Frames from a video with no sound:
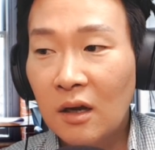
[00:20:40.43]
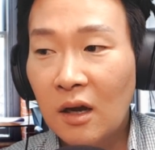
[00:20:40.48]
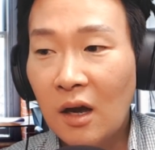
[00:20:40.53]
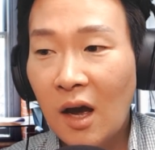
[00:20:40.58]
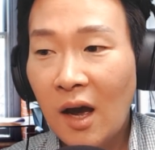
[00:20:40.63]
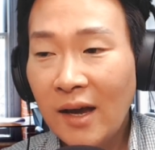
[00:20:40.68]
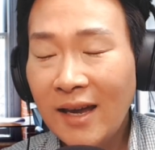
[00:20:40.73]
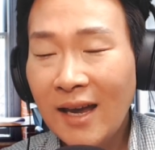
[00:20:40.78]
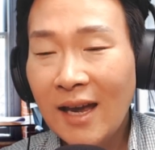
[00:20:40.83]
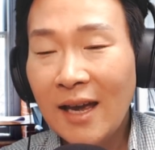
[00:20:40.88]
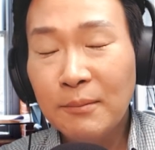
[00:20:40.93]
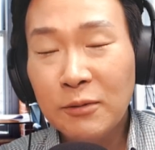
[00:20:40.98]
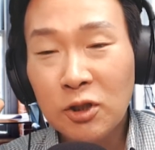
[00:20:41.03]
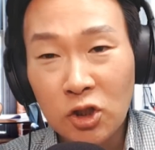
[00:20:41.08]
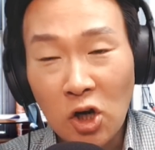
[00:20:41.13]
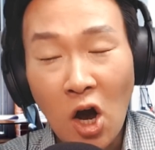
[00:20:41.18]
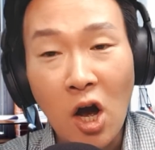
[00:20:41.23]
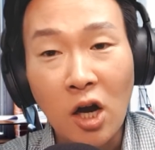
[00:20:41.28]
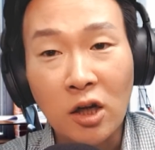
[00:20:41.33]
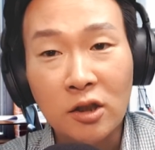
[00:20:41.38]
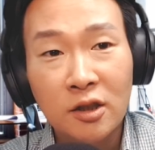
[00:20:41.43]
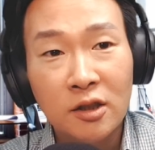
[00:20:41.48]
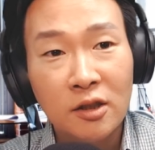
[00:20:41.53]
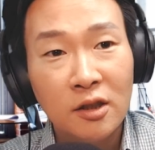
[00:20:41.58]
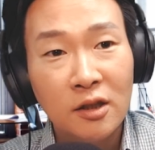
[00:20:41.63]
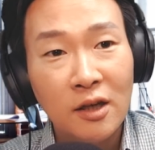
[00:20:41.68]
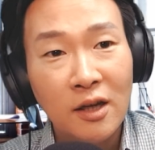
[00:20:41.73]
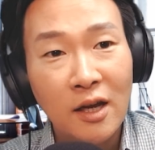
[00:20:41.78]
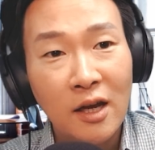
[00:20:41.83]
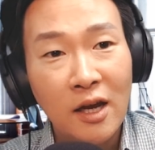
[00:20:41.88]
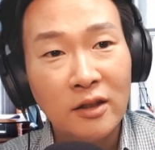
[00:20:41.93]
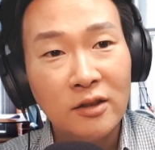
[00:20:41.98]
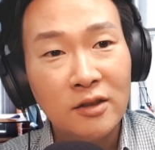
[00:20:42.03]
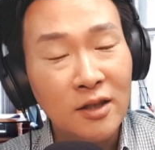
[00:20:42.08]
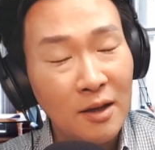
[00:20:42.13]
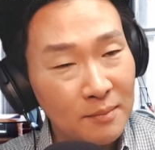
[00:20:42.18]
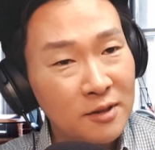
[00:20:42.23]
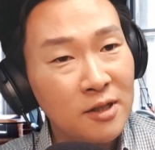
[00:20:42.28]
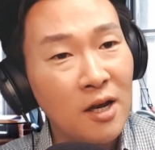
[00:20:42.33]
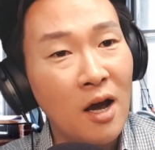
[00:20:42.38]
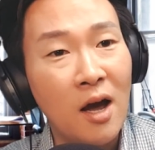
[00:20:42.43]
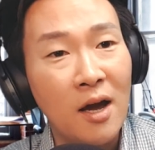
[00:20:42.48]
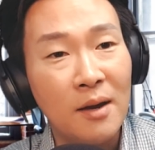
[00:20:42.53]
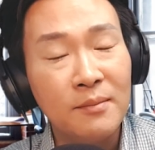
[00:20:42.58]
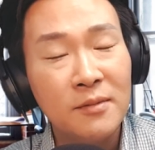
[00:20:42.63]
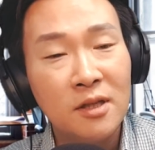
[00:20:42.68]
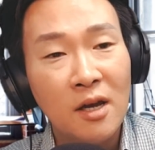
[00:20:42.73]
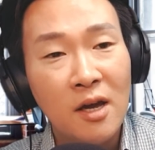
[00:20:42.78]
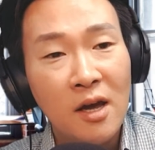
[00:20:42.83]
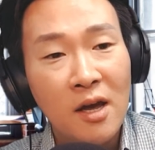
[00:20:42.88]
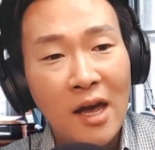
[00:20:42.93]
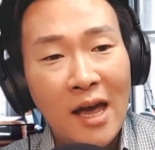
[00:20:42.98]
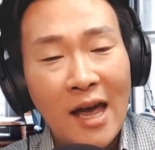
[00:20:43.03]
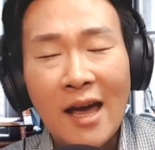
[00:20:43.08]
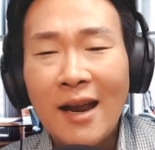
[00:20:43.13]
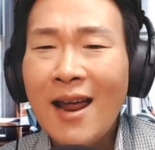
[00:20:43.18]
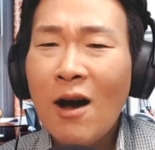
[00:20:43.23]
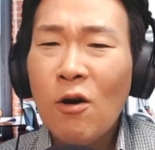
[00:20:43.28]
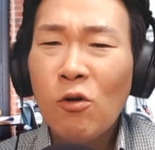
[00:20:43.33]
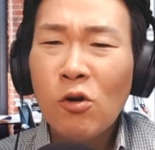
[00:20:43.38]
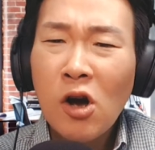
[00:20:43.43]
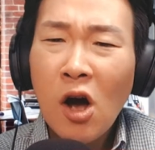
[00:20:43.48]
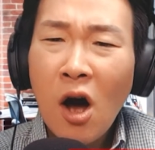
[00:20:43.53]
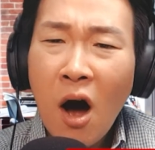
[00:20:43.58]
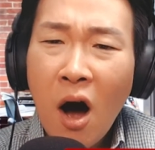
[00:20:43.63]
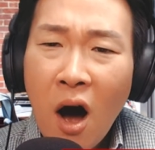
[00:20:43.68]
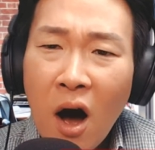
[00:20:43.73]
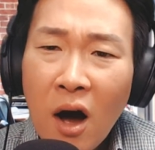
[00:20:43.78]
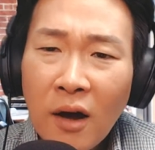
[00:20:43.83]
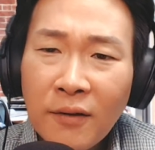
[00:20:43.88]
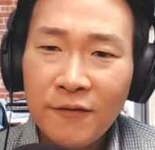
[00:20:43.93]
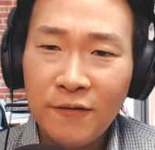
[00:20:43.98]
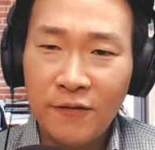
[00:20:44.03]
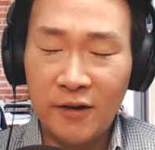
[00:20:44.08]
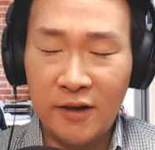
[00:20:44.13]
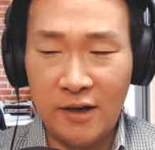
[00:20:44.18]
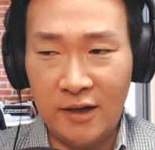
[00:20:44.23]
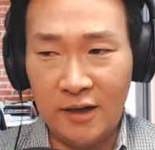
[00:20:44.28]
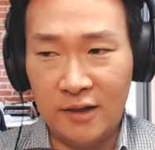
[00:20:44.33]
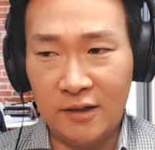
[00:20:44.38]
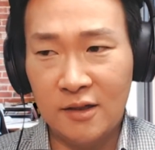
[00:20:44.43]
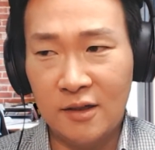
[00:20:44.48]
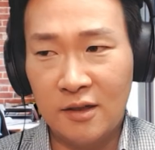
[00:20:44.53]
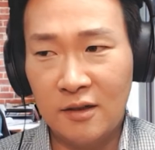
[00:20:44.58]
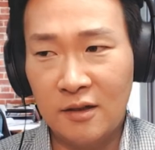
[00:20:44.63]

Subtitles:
I am shocked sometimes at how confident